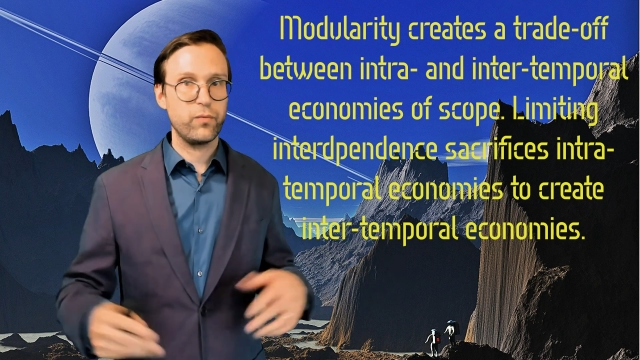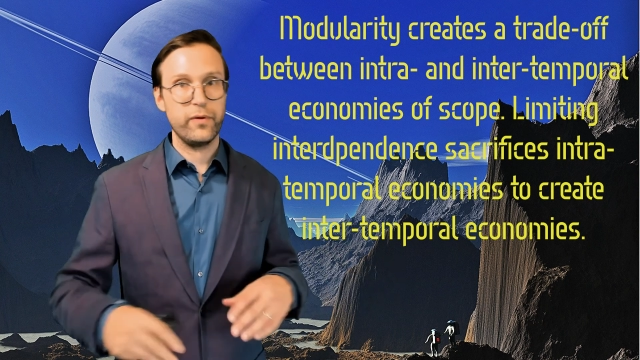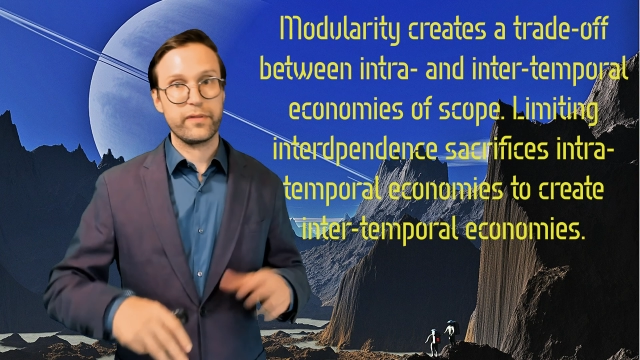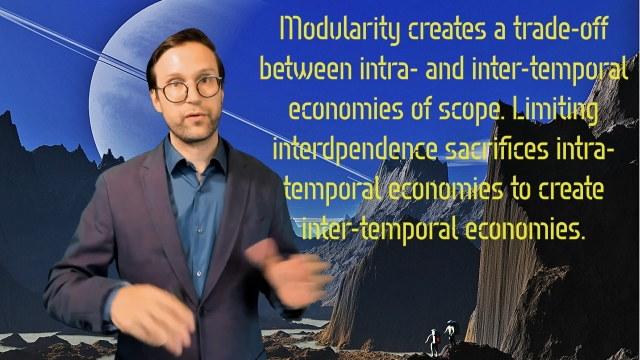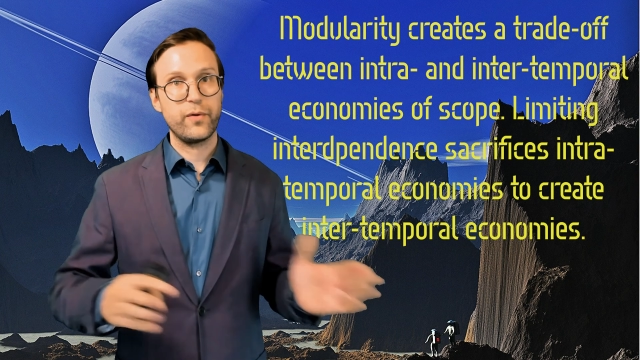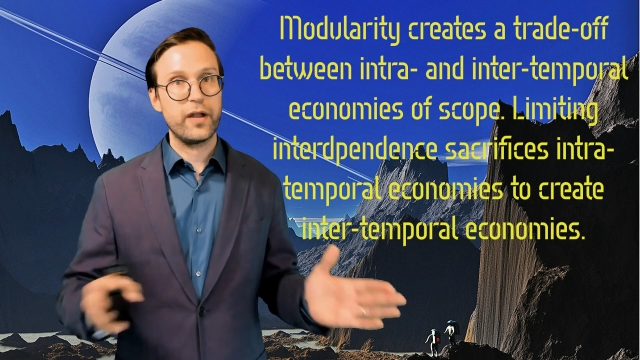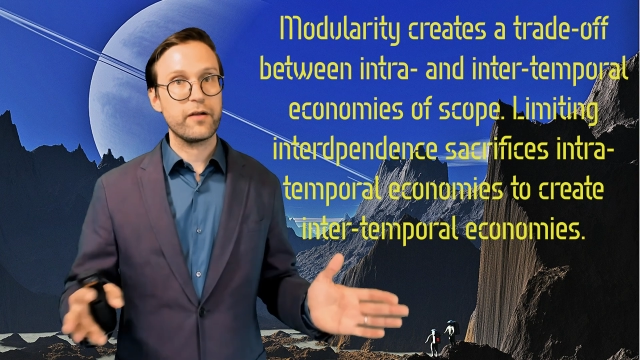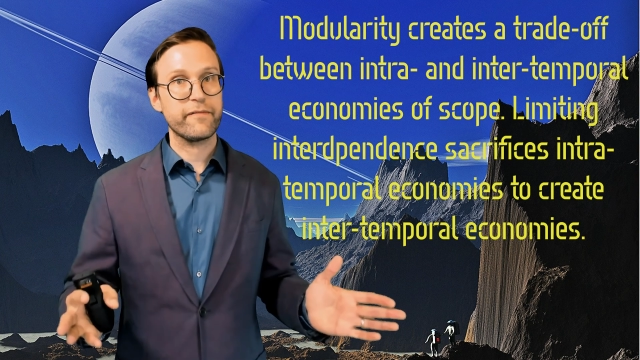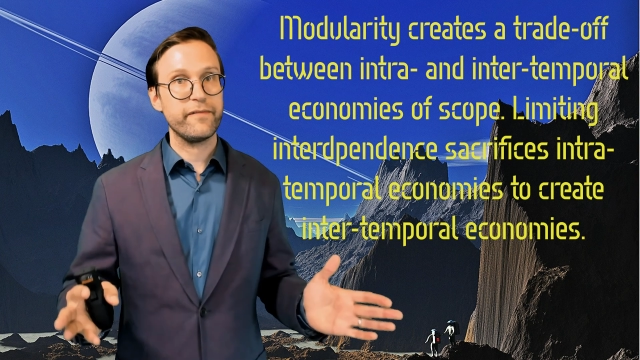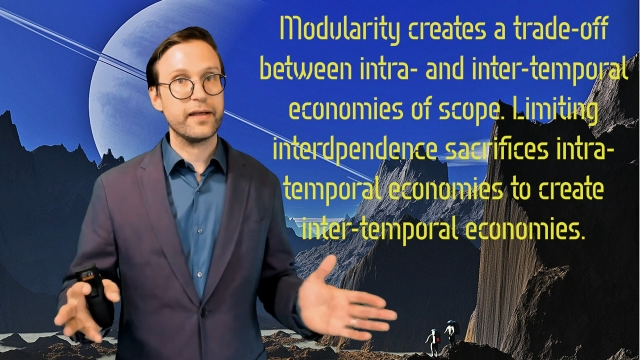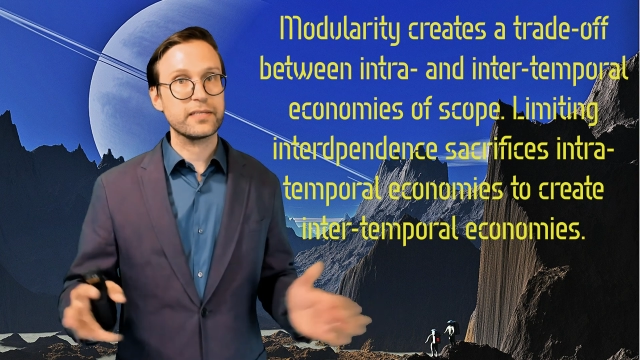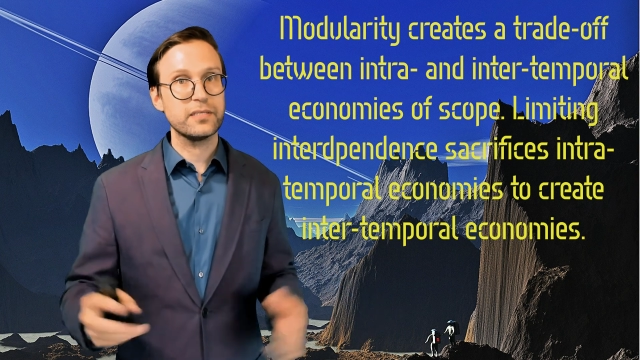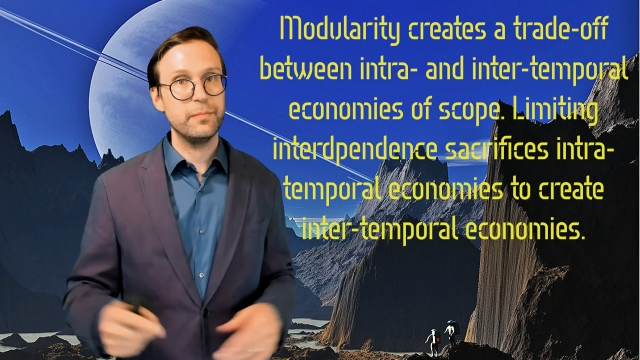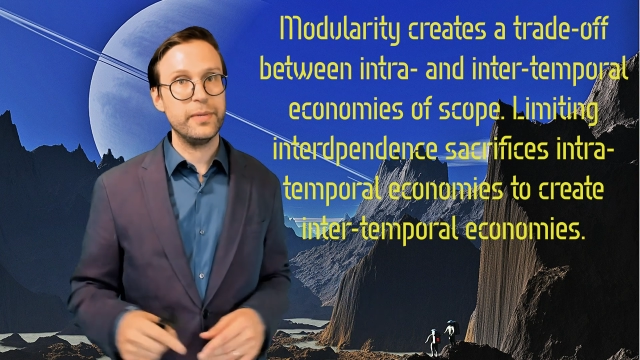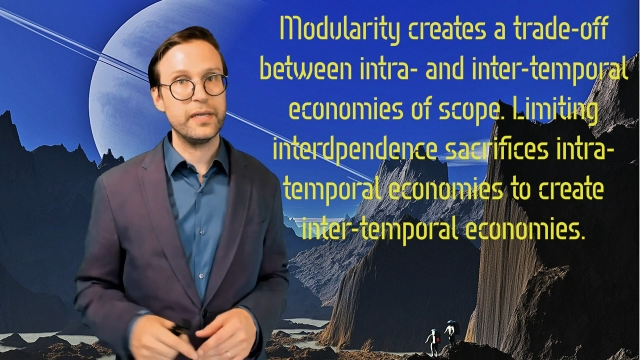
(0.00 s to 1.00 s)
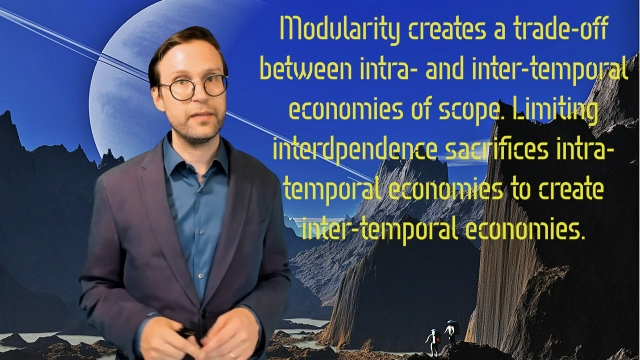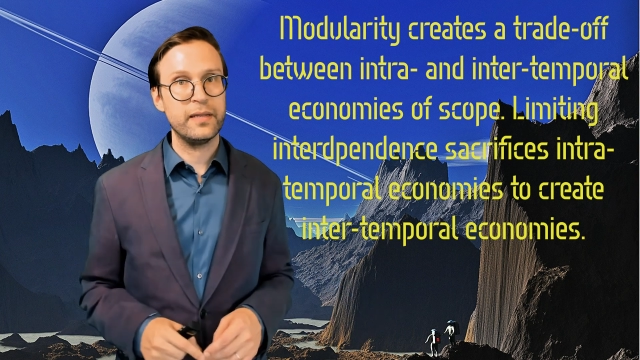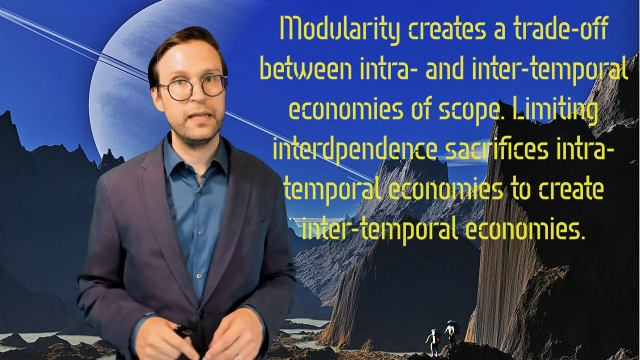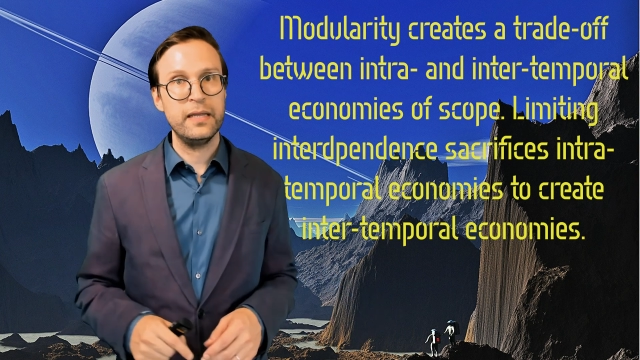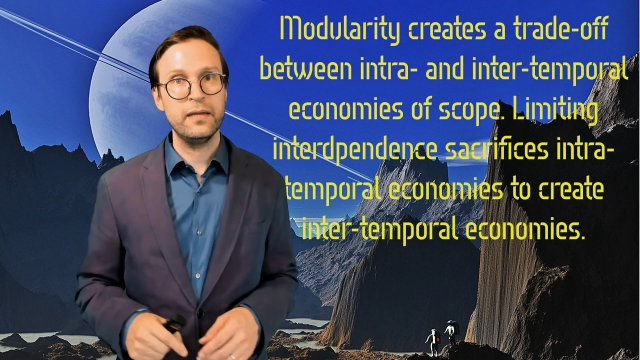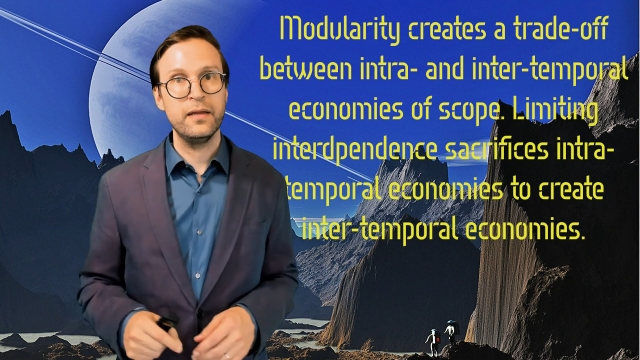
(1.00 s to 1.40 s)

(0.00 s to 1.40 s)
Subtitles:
with greater flexibility,